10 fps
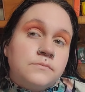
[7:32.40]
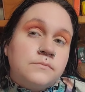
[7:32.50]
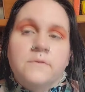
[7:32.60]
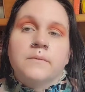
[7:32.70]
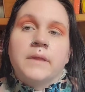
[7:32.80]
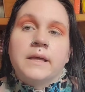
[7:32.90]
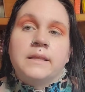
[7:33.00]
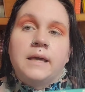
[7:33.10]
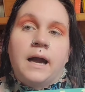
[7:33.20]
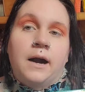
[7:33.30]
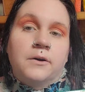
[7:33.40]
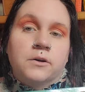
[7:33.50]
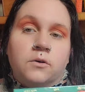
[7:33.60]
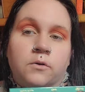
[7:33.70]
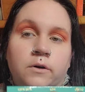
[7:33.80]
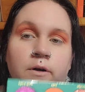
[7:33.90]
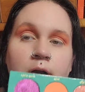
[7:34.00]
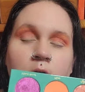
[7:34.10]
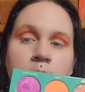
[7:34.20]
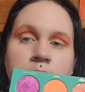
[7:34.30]
And for like the outer corner,
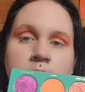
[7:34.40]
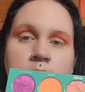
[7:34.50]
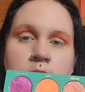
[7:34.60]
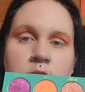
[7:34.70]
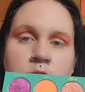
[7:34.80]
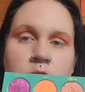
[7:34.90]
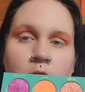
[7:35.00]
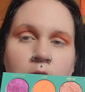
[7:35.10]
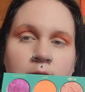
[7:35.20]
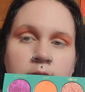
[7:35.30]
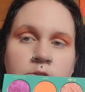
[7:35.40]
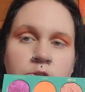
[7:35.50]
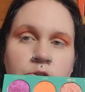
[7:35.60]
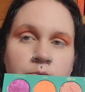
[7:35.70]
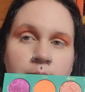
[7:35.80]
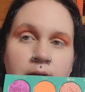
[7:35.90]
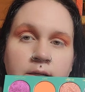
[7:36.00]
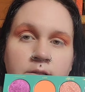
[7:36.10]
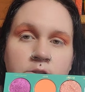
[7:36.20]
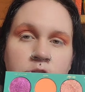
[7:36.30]
I hope this doesn't deter it too
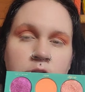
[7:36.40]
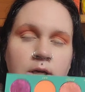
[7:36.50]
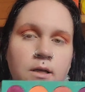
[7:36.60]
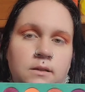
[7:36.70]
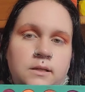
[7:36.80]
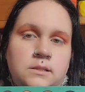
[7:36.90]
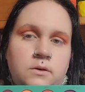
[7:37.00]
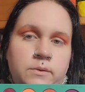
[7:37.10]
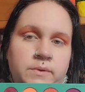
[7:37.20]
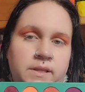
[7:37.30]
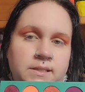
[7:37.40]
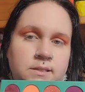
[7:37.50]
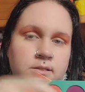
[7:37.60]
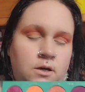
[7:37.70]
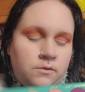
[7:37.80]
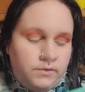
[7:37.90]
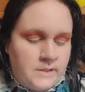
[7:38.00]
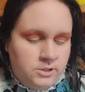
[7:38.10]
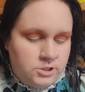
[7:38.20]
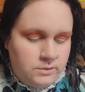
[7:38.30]
much. Let's go in with this. Let's start off
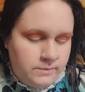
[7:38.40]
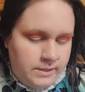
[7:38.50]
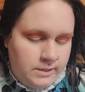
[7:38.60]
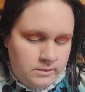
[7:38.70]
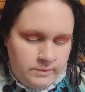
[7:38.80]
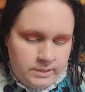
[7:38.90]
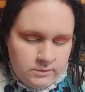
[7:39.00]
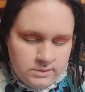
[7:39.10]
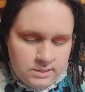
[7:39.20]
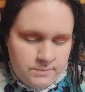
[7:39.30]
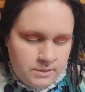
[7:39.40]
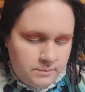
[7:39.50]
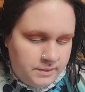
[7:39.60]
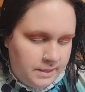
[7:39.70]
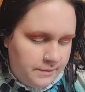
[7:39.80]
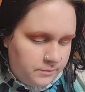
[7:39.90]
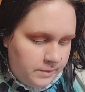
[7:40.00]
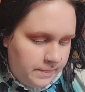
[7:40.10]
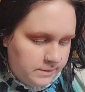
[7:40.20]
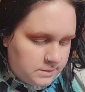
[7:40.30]
with this shade right here, and we can always deepen up with the other
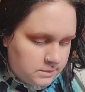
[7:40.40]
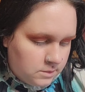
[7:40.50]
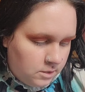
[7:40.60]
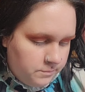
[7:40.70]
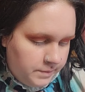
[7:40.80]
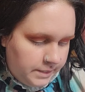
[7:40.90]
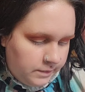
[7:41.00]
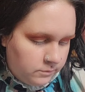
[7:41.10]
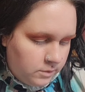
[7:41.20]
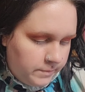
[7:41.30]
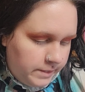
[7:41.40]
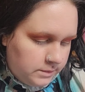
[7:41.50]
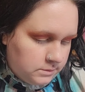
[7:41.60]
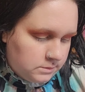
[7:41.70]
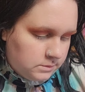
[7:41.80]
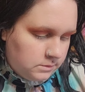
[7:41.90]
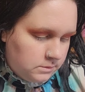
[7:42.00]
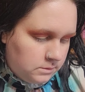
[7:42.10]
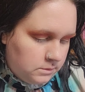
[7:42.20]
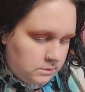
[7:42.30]
one. This is called Budding Romance.
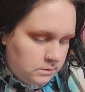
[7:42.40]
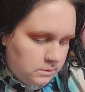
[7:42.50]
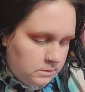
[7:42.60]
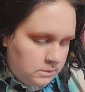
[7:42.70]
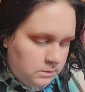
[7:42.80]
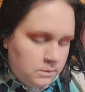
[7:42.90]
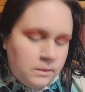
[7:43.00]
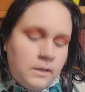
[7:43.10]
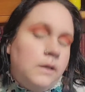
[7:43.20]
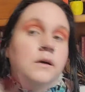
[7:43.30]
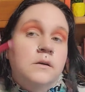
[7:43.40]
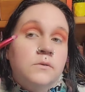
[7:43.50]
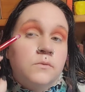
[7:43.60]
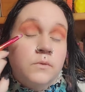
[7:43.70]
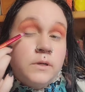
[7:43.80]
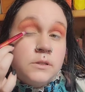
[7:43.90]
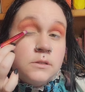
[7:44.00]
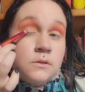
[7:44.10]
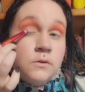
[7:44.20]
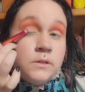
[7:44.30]
And we're
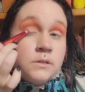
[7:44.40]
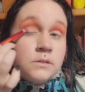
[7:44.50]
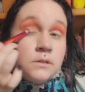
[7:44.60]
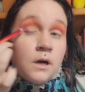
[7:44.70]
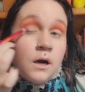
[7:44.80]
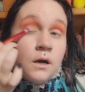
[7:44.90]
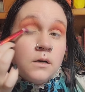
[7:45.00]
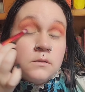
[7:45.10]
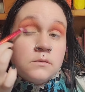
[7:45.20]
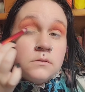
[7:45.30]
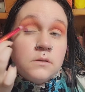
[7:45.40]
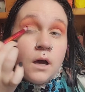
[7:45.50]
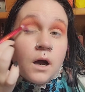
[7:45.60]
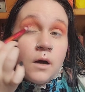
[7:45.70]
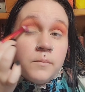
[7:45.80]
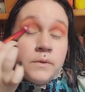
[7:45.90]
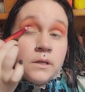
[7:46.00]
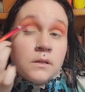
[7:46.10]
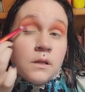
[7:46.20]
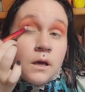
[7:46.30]
just going to start
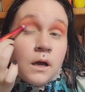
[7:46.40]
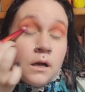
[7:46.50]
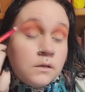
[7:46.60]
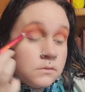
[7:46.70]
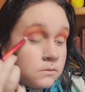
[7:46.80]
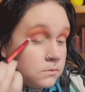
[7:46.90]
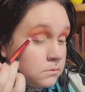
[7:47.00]
tapping that.